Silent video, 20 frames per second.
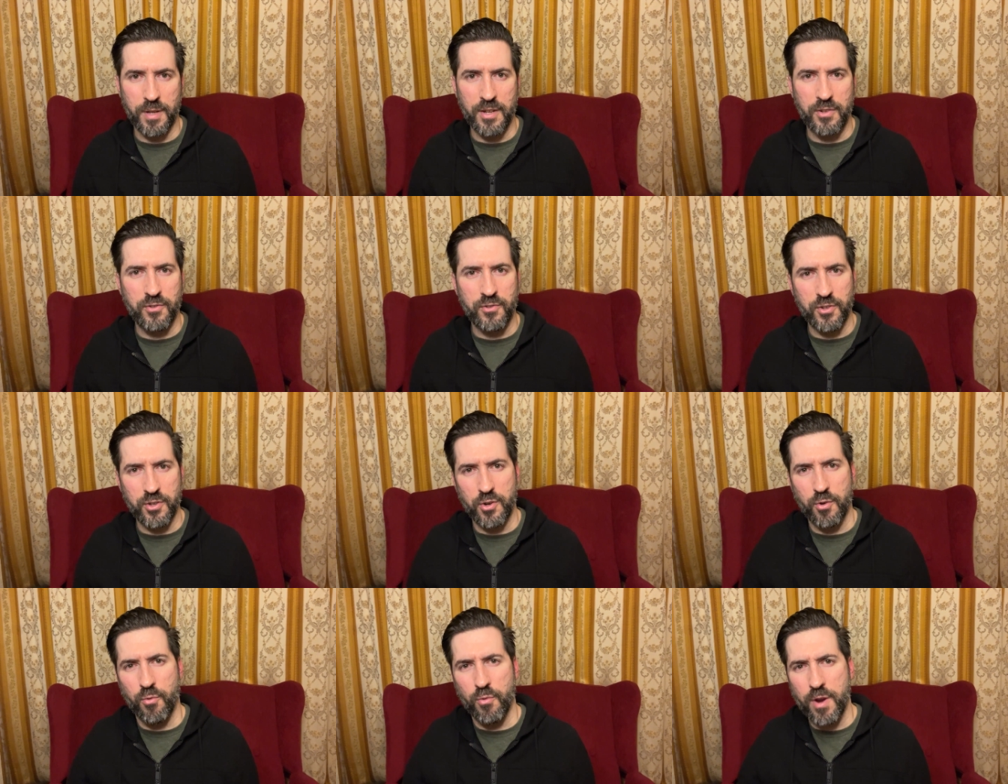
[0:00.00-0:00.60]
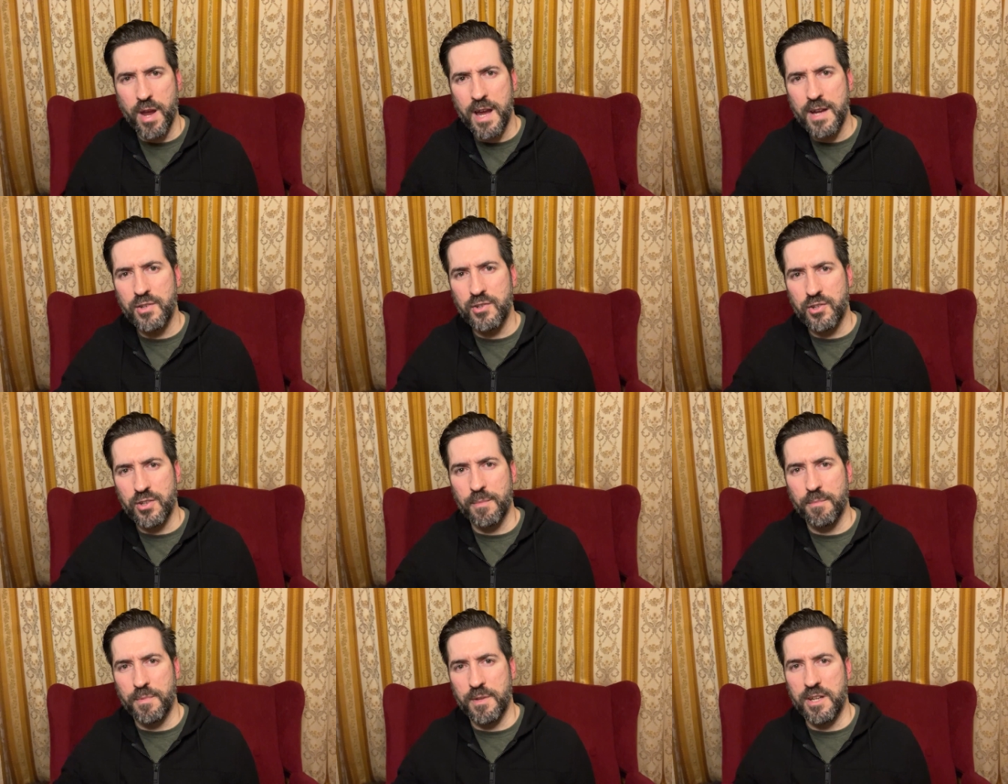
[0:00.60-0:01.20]
It's to create
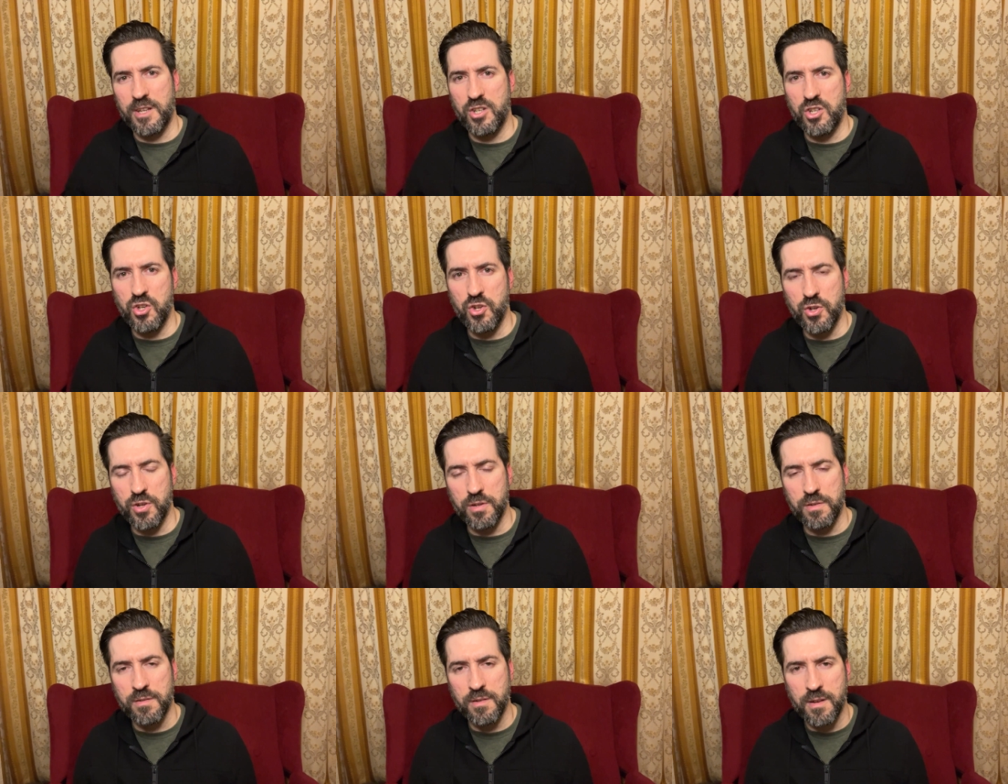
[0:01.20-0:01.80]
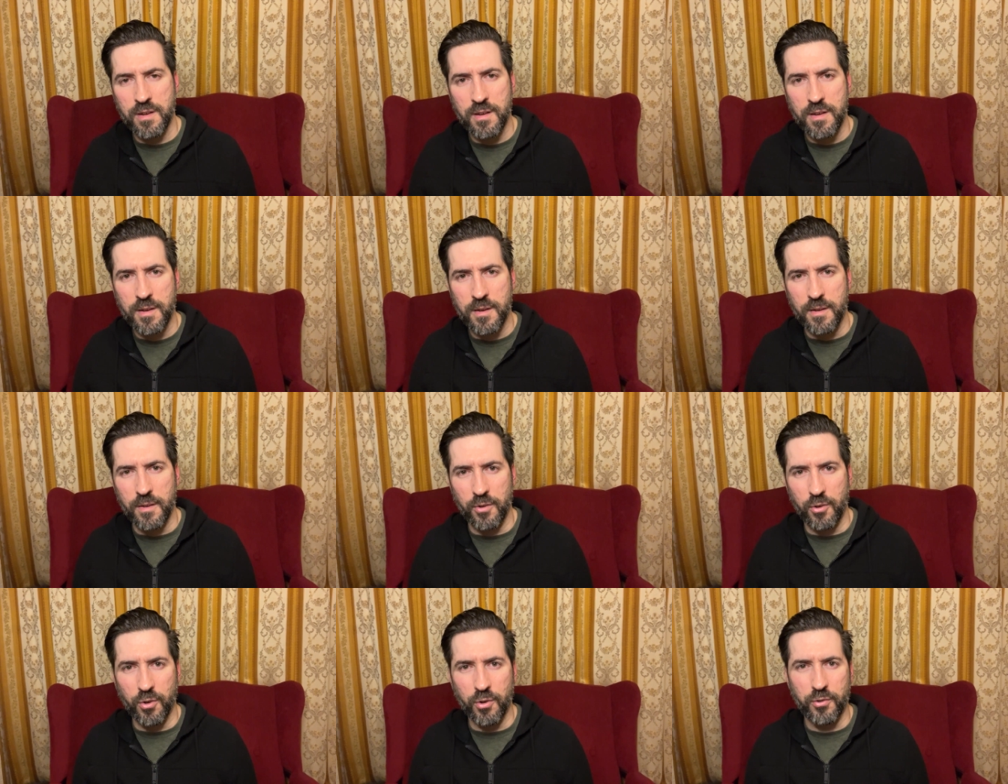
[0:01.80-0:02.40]
something new,
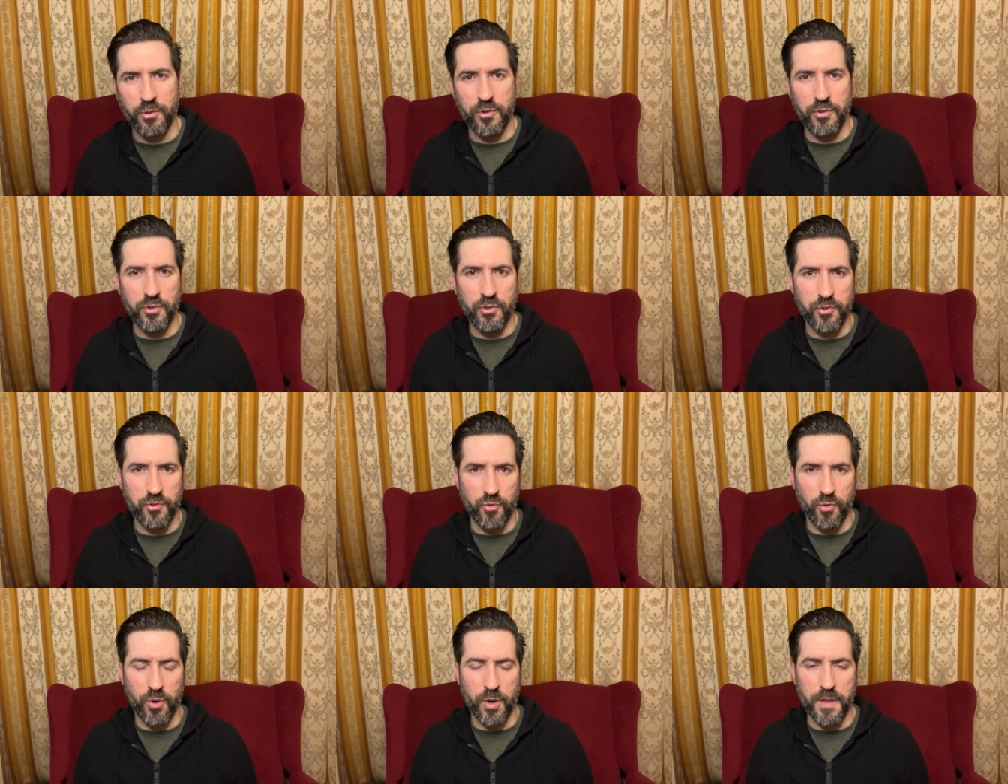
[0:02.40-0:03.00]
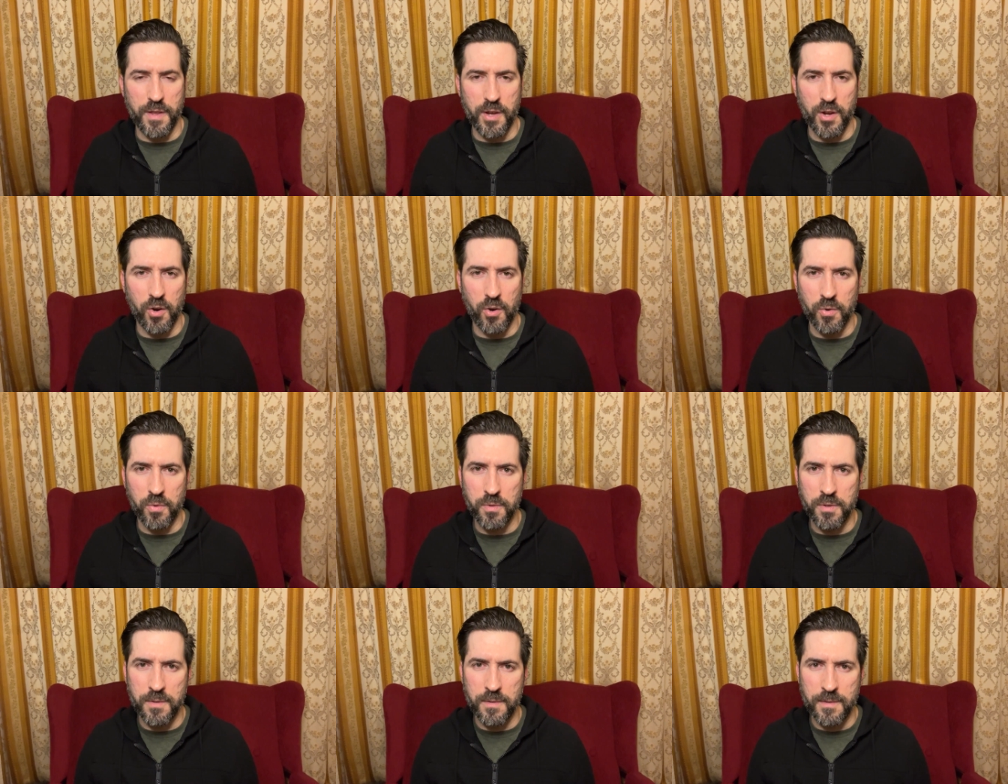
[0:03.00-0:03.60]
not to destroy the
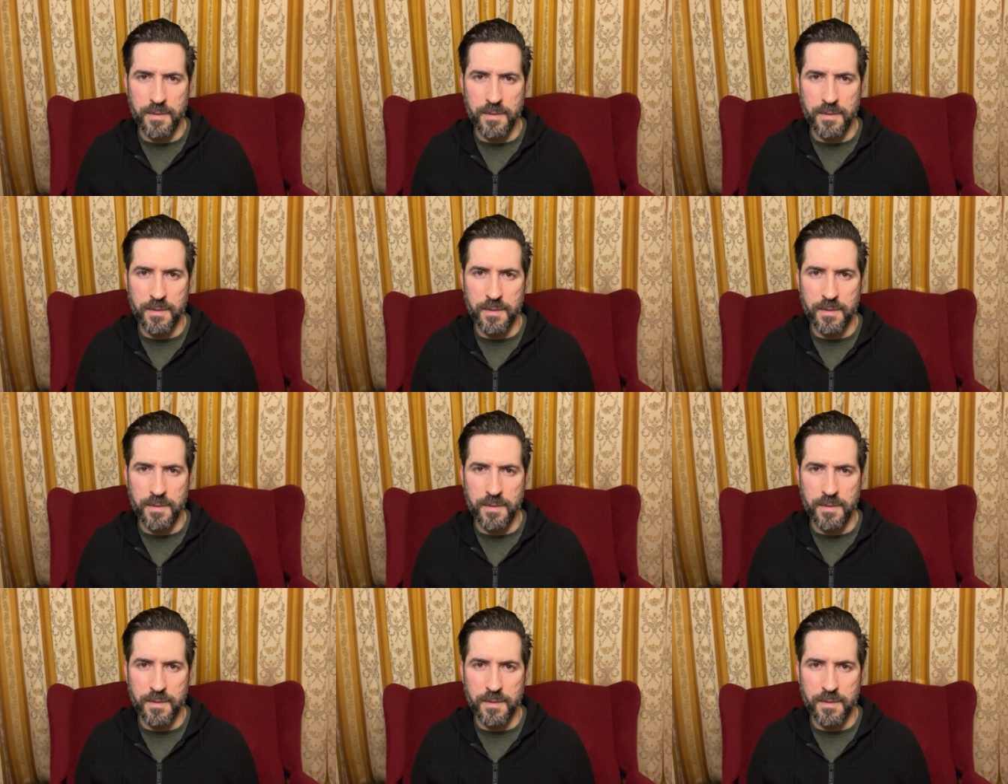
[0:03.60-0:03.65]
old.